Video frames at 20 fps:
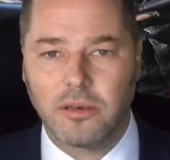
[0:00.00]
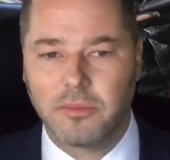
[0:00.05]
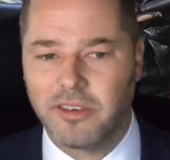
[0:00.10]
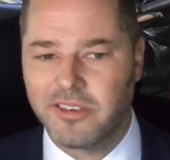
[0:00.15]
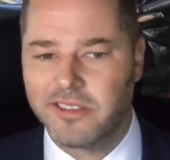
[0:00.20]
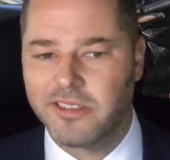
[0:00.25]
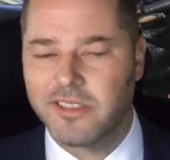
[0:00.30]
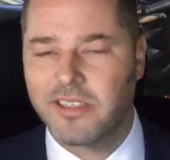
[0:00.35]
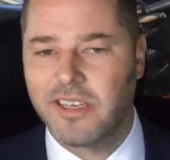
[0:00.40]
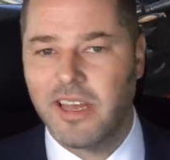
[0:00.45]
I'm
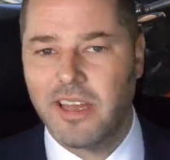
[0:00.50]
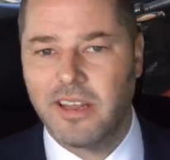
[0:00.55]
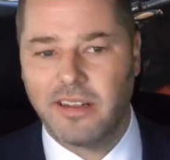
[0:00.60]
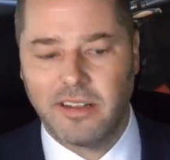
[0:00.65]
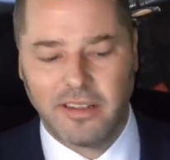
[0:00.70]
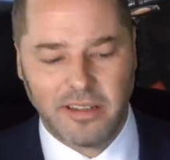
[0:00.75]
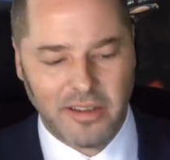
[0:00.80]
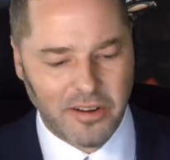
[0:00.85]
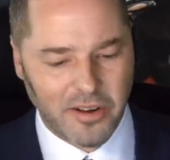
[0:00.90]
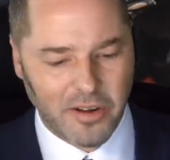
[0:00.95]
not saying
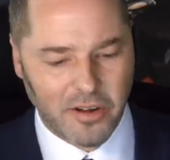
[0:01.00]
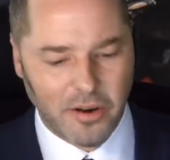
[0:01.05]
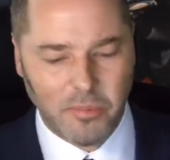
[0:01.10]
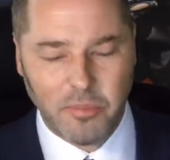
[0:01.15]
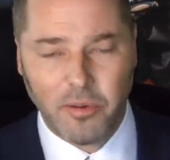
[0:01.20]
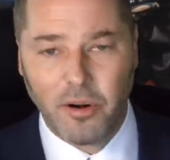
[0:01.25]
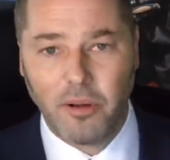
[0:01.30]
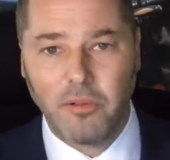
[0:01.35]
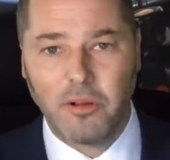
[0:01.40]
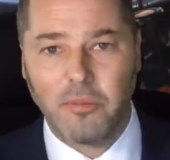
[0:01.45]
that they're not a
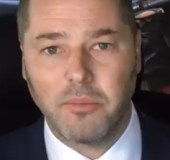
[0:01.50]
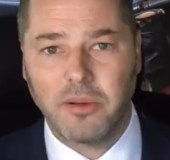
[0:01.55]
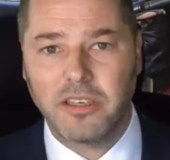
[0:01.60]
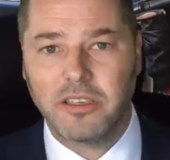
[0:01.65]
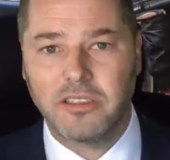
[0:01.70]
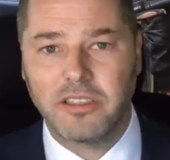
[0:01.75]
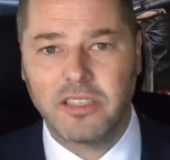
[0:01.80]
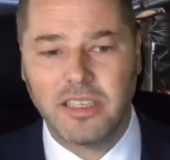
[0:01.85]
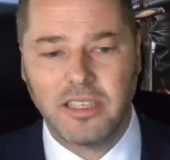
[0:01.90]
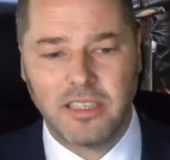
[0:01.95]
problem, but
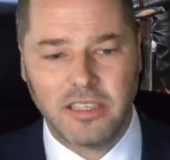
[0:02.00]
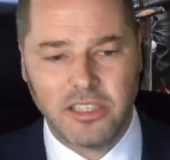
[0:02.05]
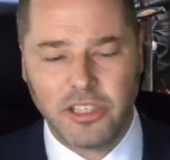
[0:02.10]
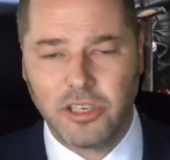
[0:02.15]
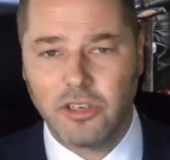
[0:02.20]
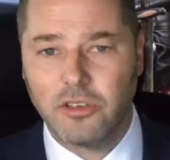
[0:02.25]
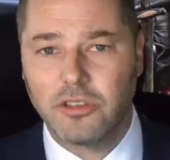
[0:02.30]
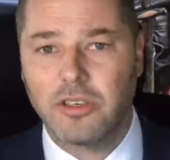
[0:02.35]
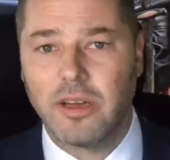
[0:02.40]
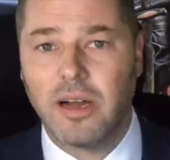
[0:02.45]
you see, this
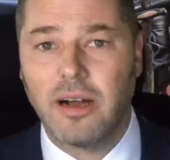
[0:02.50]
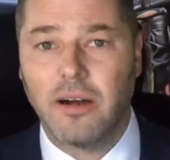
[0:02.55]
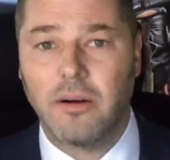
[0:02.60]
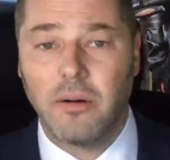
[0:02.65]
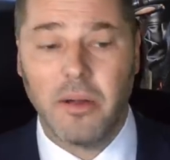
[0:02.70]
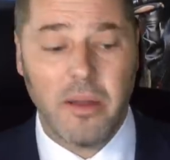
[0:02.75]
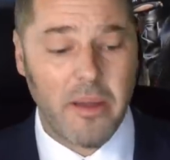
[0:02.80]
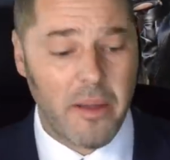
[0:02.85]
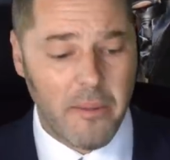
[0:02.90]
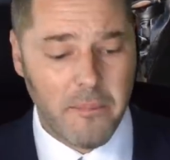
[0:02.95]
shows you
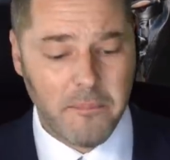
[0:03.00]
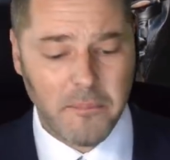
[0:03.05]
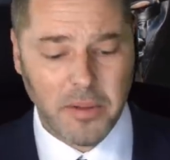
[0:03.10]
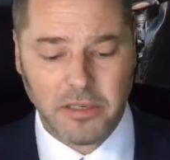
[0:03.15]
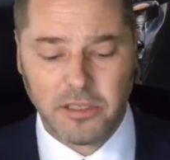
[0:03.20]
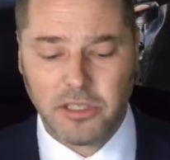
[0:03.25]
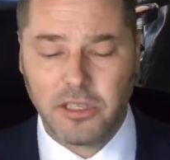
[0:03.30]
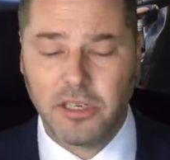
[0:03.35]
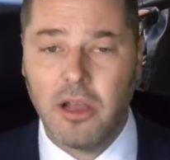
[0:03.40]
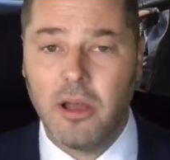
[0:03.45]
how
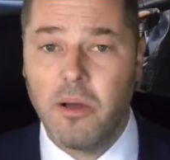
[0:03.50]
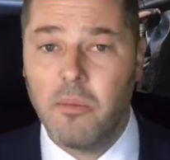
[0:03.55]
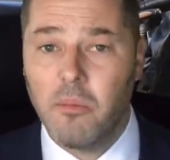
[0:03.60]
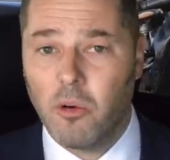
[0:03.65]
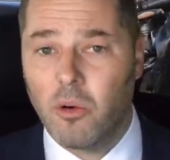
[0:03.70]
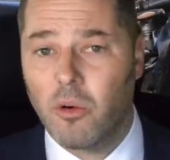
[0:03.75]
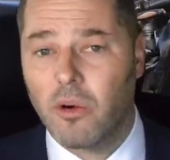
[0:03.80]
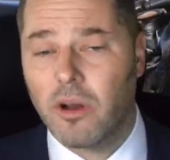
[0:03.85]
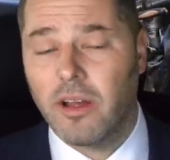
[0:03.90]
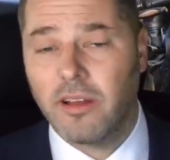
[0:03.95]
much
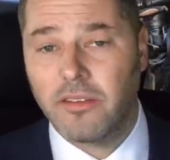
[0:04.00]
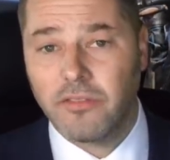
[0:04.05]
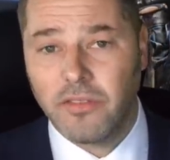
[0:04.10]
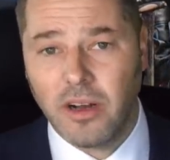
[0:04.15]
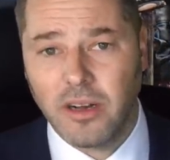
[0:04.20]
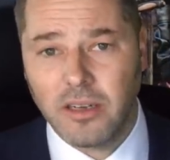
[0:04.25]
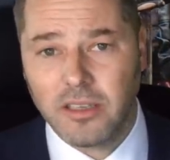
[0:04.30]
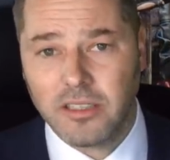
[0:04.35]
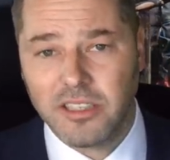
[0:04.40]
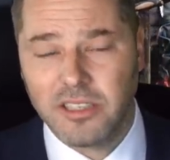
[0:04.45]
more
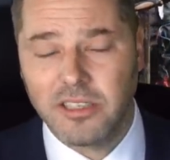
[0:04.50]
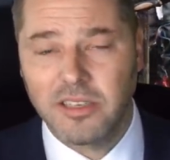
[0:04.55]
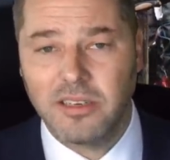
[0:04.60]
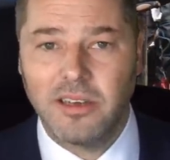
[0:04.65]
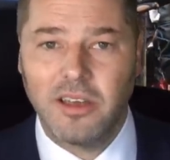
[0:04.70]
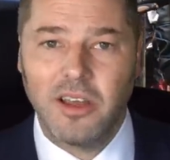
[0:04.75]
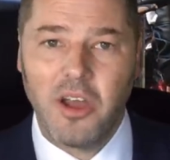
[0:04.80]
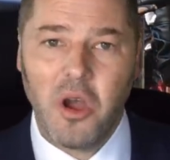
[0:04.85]
advanced